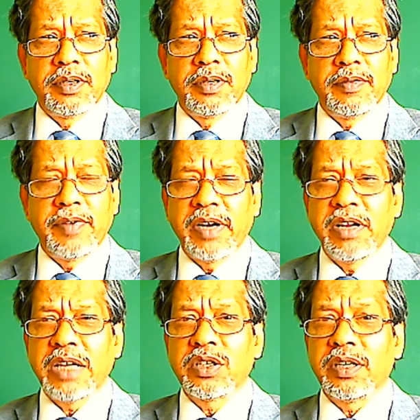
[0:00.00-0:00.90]

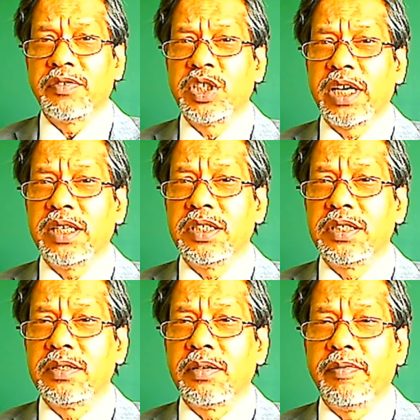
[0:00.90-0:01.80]
variation of
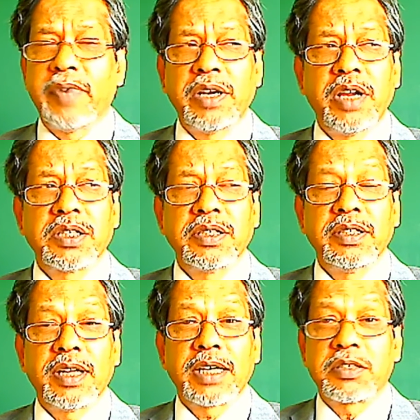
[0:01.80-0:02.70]
change, variation
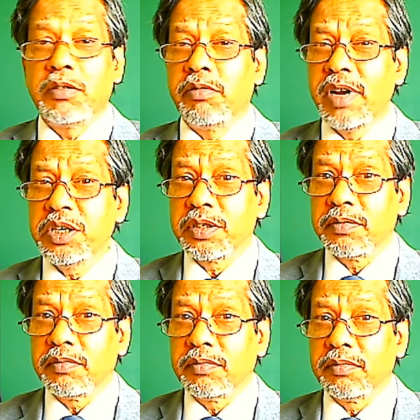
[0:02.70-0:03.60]
in acceleration?
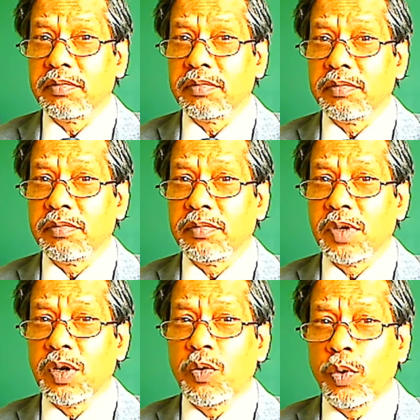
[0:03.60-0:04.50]

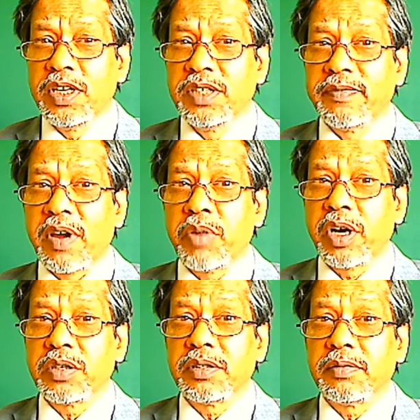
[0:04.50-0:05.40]
What is
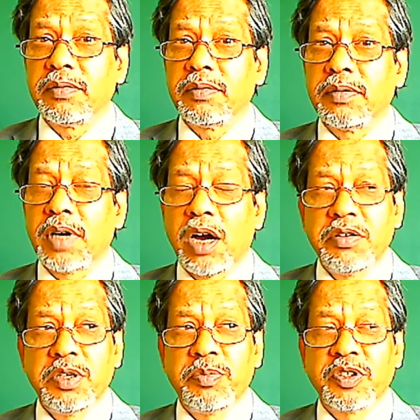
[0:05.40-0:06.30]
vibration? How
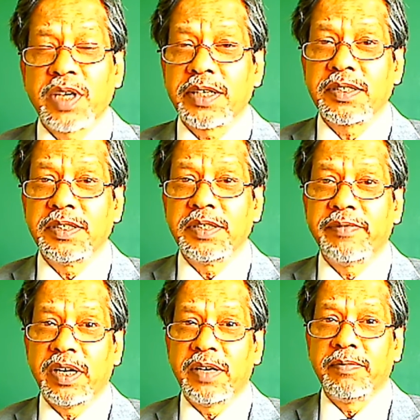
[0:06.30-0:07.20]
do you precisely
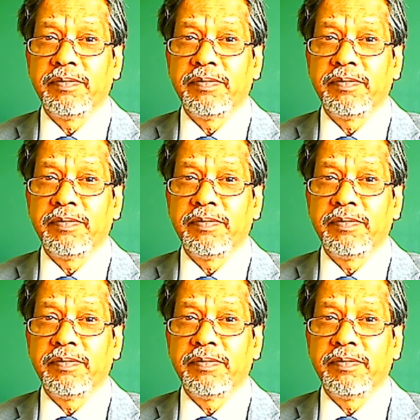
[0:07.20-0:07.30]
define?